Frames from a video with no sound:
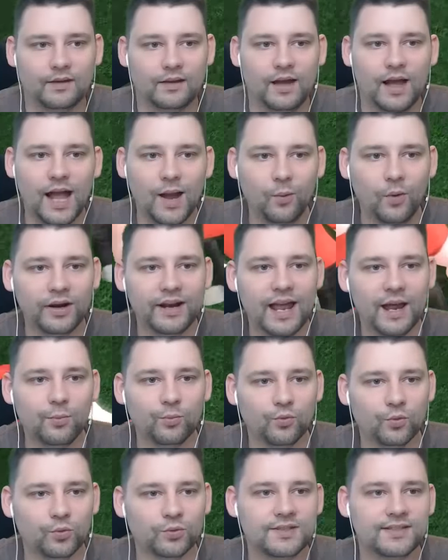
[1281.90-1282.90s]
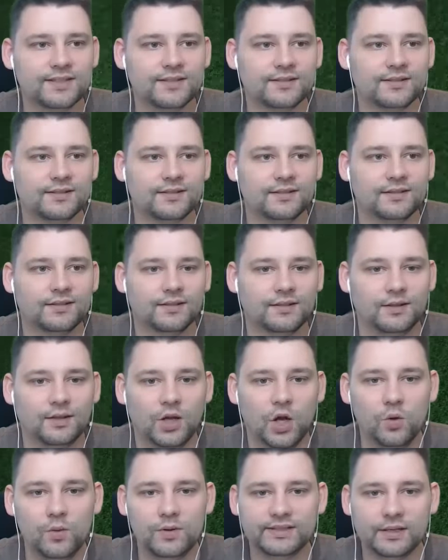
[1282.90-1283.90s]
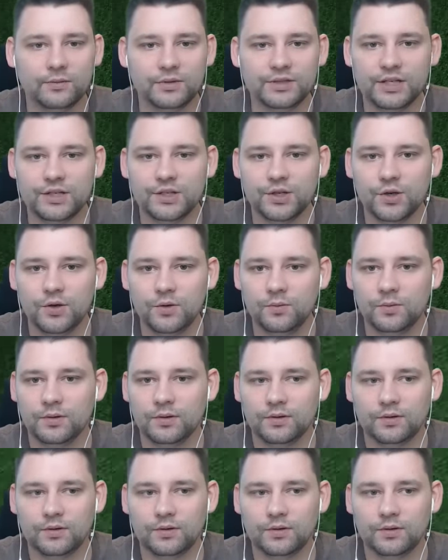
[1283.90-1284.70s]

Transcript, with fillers: I want emeralds. Who was it? Was it you?